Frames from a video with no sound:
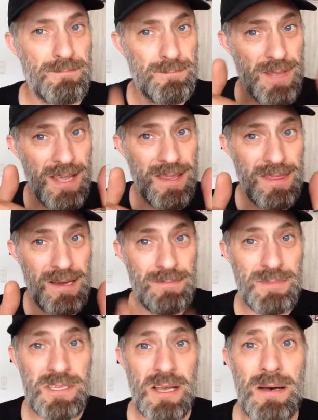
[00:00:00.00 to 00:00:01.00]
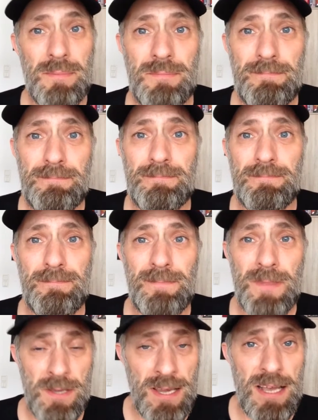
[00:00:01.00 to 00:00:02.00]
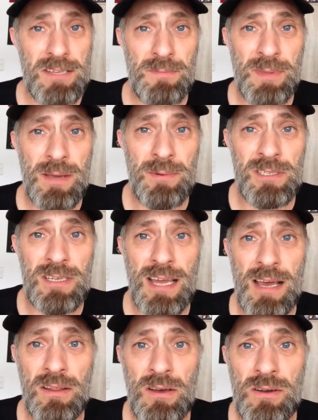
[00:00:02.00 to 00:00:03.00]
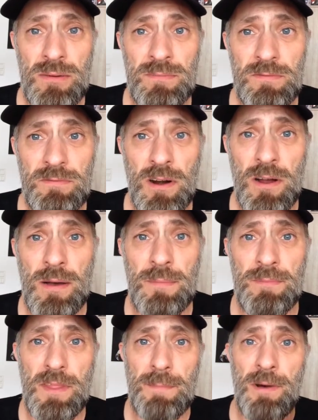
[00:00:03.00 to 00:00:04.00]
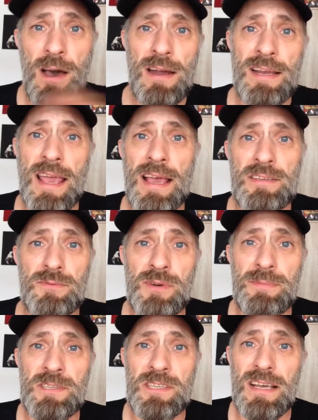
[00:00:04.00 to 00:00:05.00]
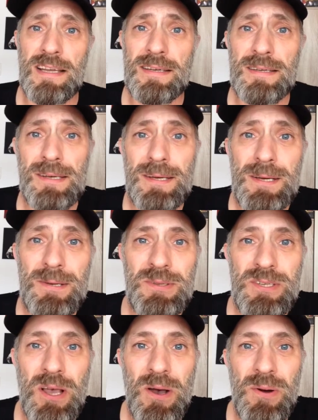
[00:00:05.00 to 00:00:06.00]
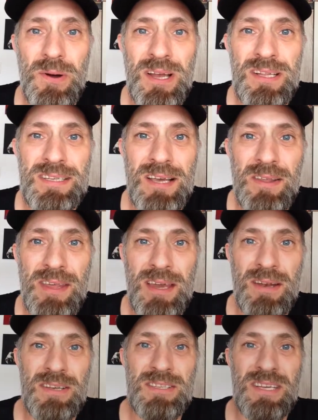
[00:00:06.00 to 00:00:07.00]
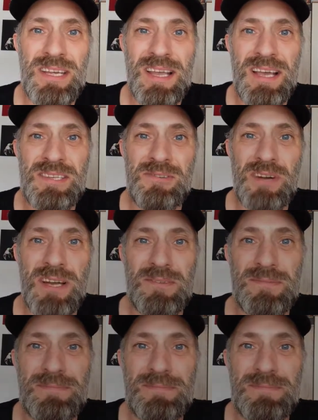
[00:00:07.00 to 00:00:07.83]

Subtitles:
big thumbs up, you guys will be able to download them from the podcast website. So until then, I'll see you guys around.